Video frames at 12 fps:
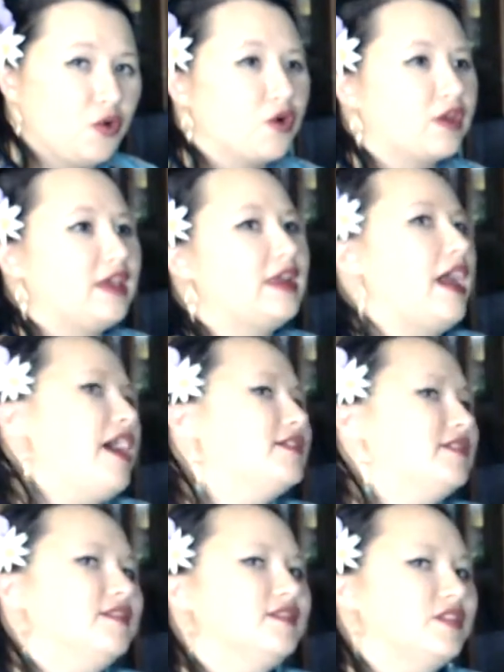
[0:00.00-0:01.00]
or get
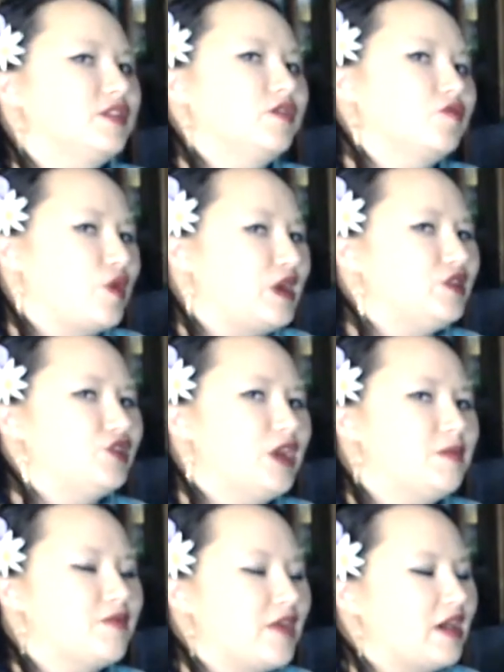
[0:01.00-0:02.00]
access to the right
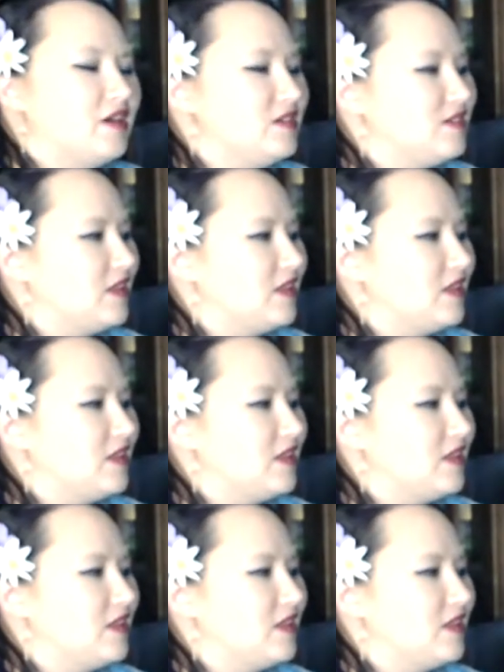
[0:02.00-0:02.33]
shape of ice.